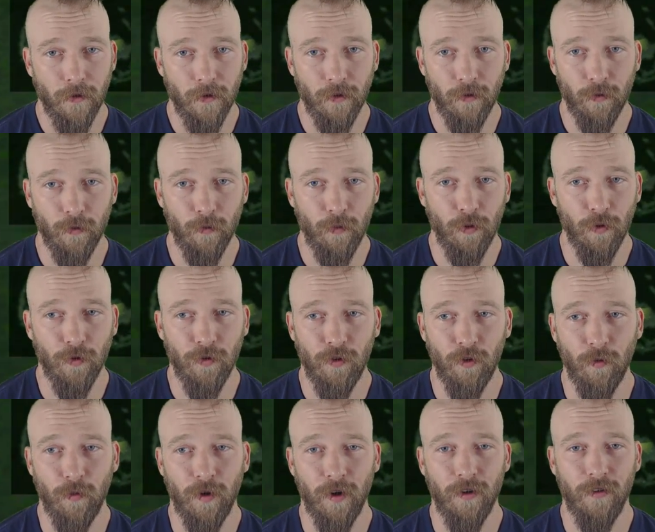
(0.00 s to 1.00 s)
This one pulls
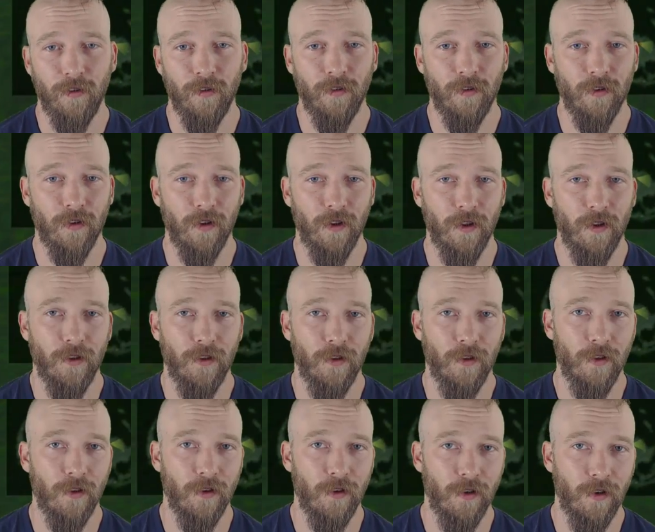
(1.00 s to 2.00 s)
no punches,
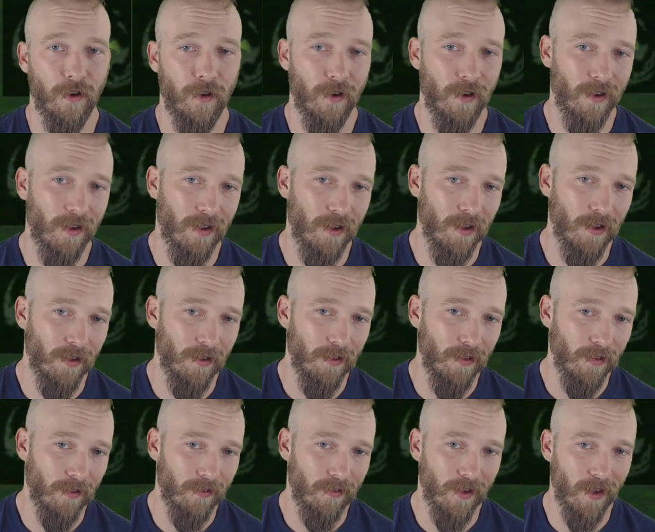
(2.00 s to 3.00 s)

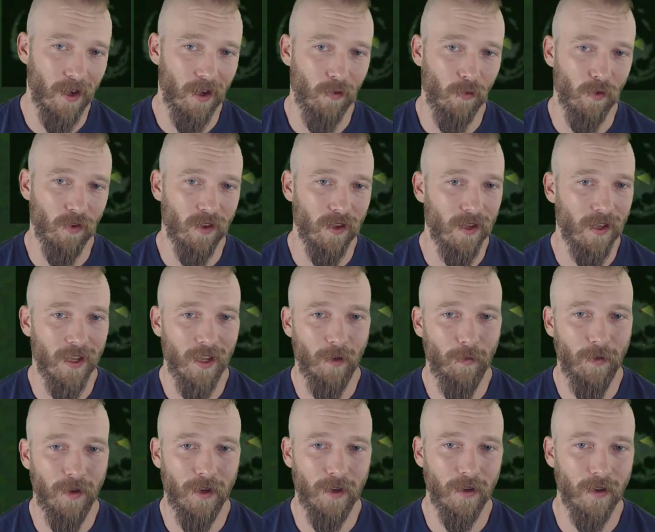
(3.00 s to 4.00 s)
and the sound was
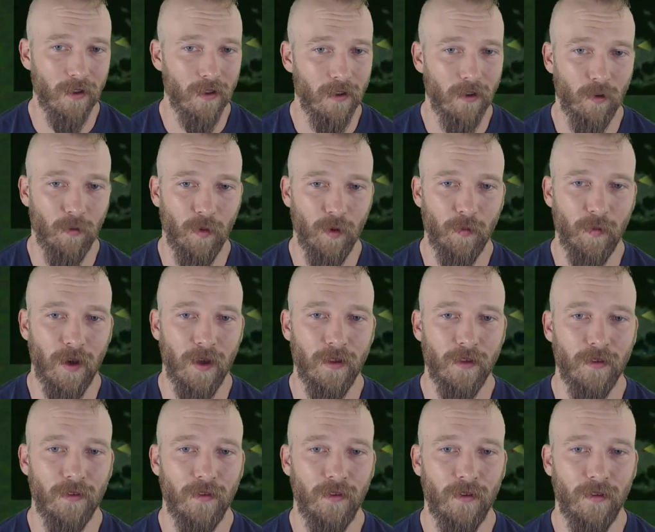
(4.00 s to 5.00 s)
limited a little bit by
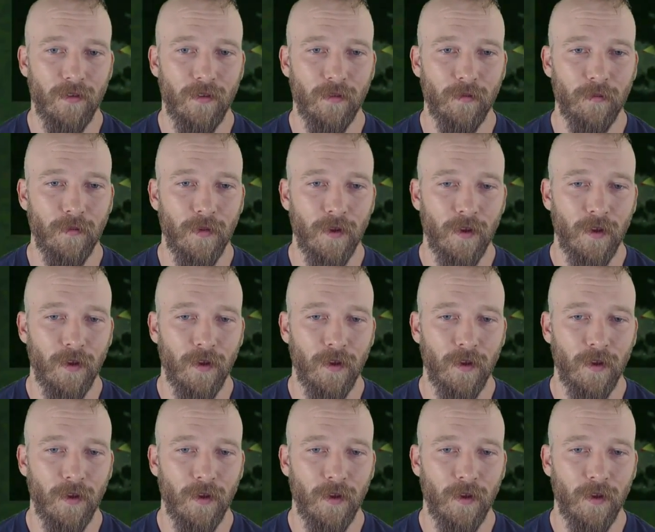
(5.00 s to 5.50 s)
the system,